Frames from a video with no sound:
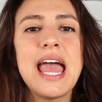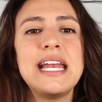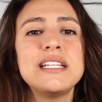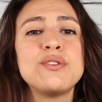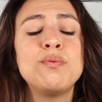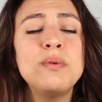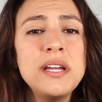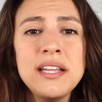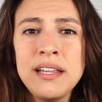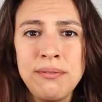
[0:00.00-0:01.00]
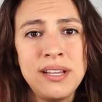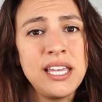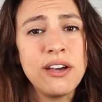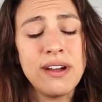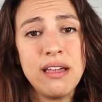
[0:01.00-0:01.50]
And it's really,
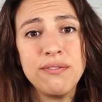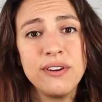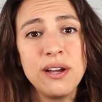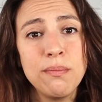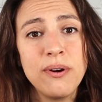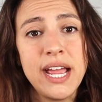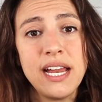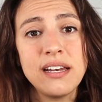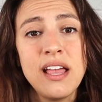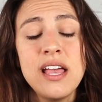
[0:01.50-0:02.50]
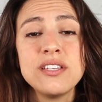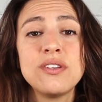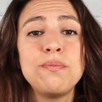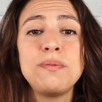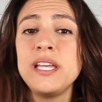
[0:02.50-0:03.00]
really great for your brain.
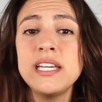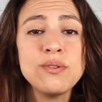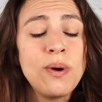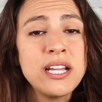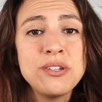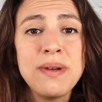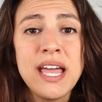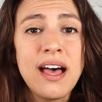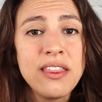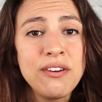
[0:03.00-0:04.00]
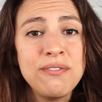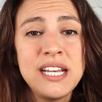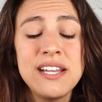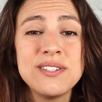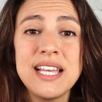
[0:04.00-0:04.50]
So please watch my other
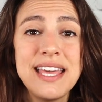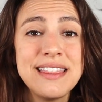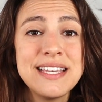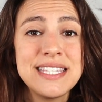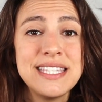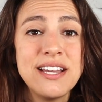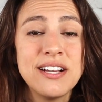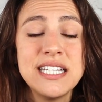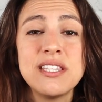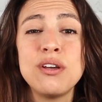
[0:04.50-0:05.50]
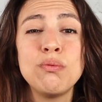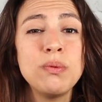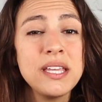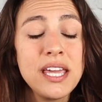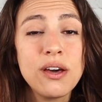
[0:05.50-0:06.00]
videos in this series. They're
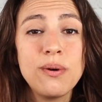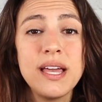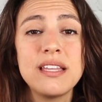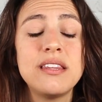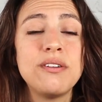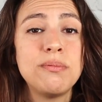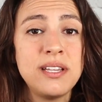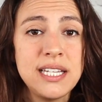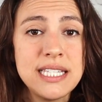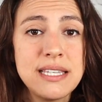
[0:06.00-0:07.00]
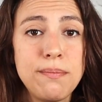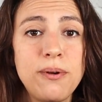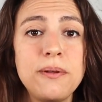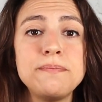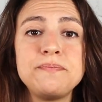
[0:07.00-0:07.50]
really quick. They're really
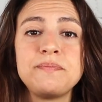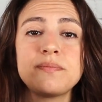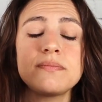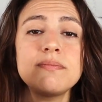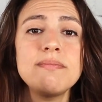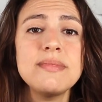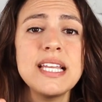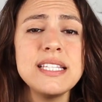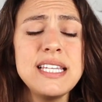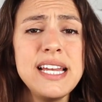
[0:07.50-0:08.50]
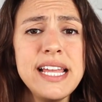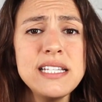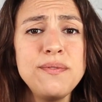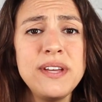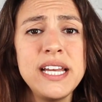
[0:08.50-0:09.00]
simple.
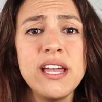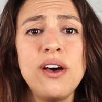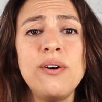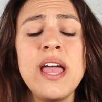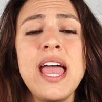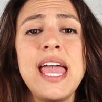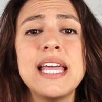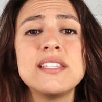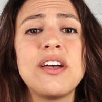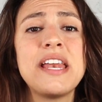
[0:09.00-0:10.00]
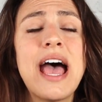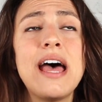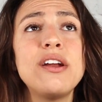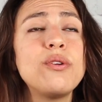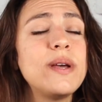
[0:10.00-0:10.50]
Today's video is on
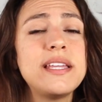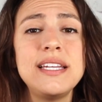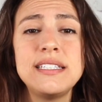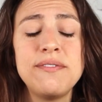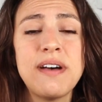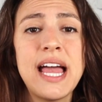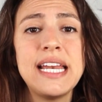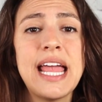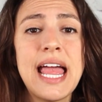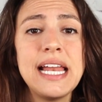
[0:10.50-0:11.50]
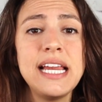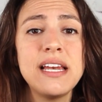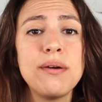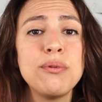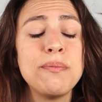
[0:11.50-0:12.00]
how to quickly divide any
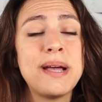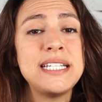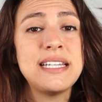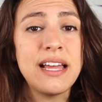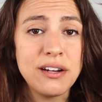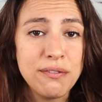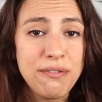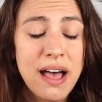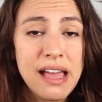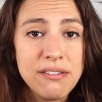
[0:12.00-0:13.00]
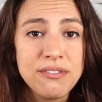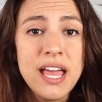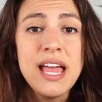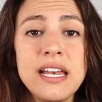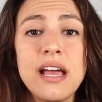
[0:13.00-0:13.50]
number by 10 or 5.
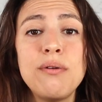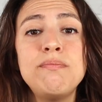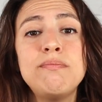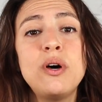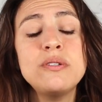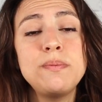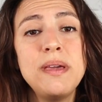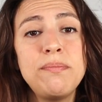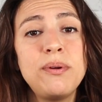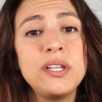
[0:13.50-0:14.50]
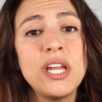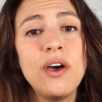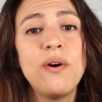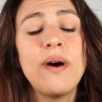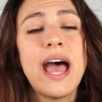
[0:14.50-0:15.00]
Now, most people
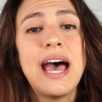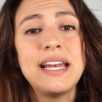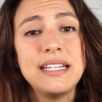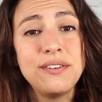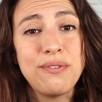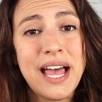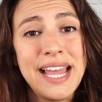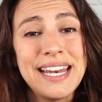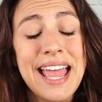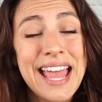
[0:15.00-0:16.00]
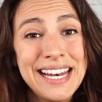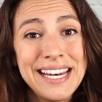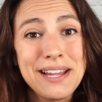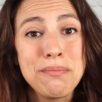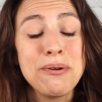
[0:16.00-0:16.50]
know how to divide any
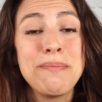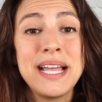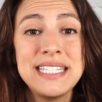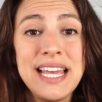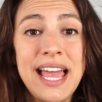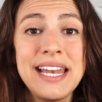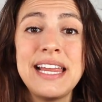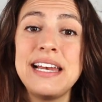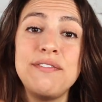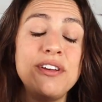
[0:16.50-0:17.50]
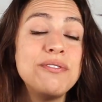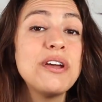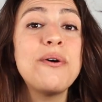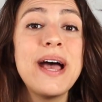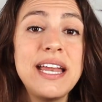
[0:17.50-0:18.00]
number by 10, and if you
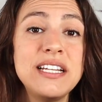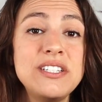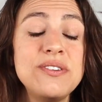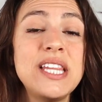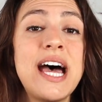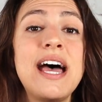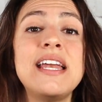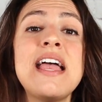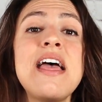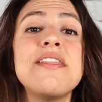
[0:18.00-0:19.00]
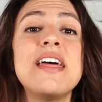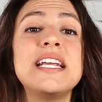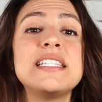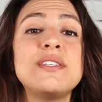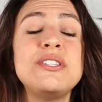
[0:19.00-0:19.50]
know how to do that, then
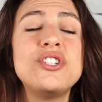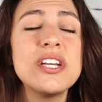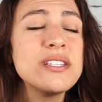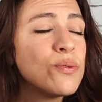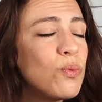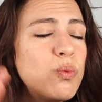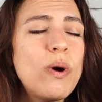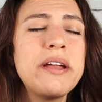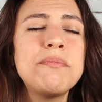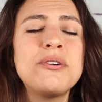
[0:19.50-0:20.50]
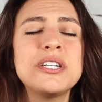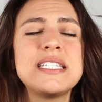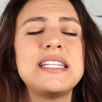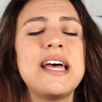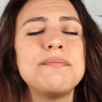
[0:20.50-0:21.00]
it's just one more
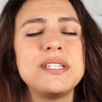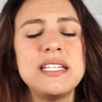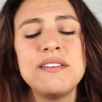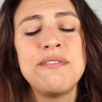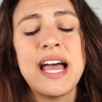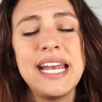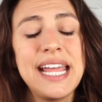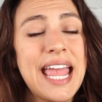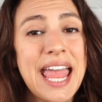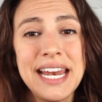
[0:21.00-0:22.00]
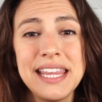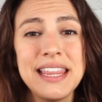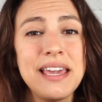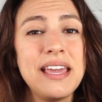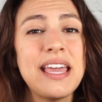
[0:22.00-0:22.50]
step to dividing
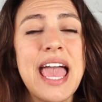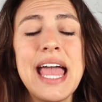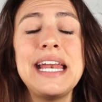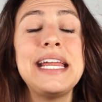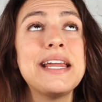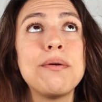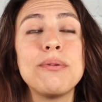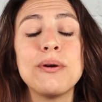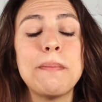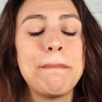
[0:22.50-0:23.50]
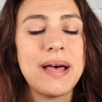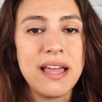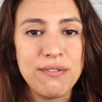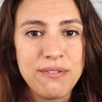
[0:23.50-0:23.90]
anything, any number by